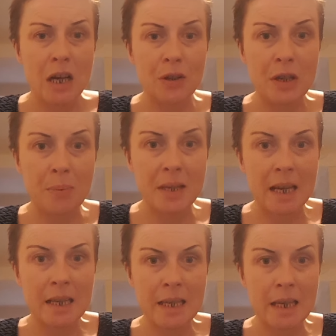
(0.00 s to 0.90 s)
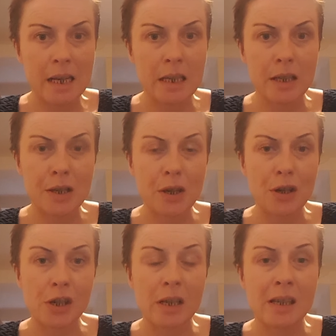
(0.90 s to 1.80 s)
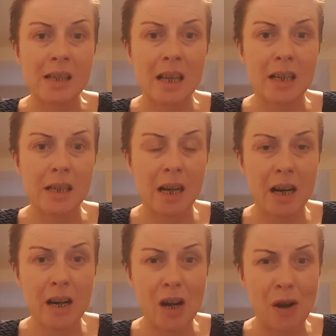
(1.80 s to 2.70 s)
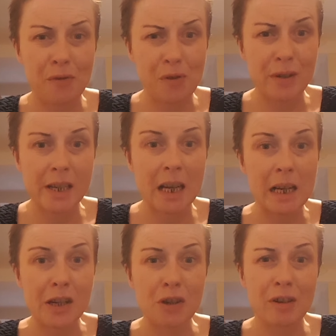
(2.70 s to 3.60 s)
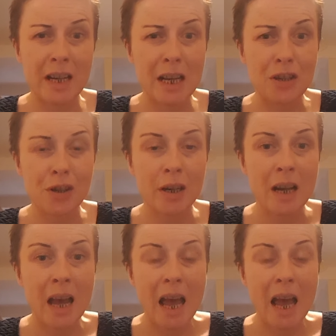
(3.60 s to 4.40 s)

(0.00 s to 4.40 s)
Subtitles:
unsubstantiated assertions that are of a retaliatory nature